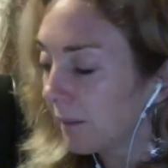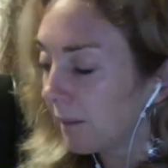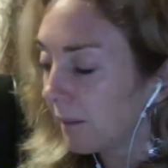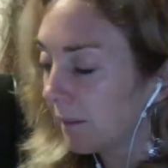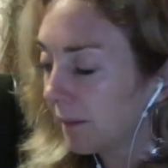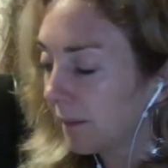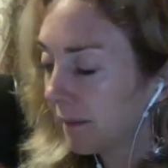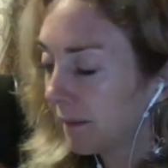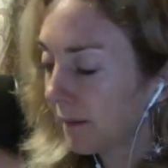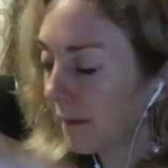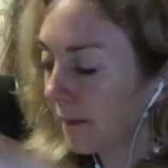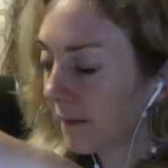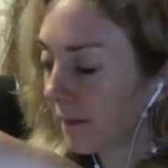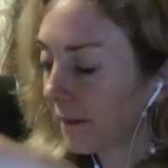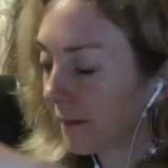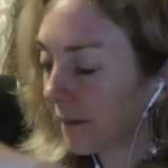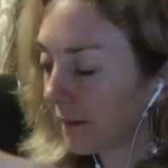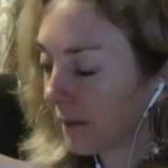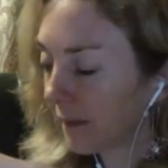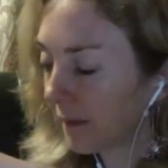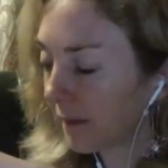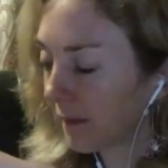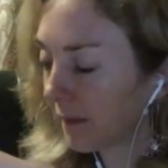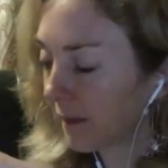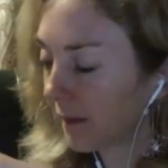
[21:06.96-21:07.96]

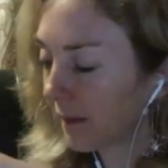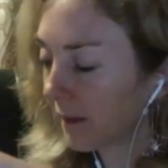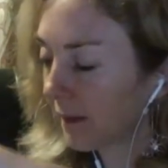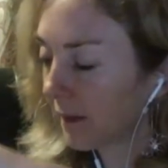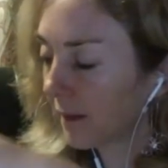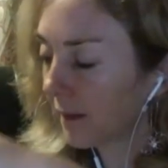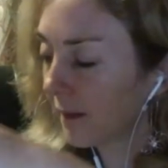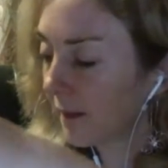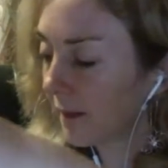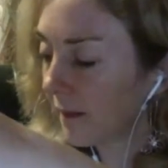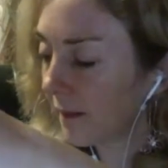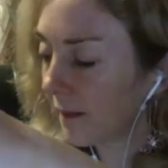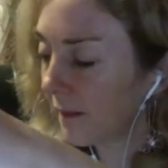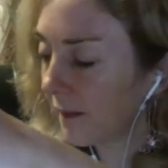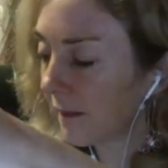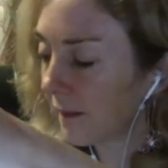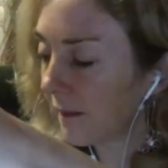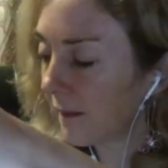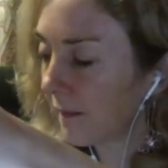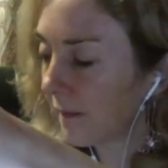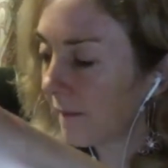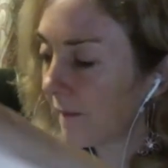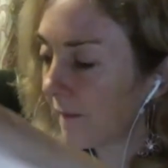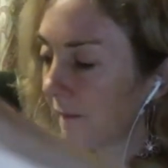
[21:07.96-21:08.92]
(silence)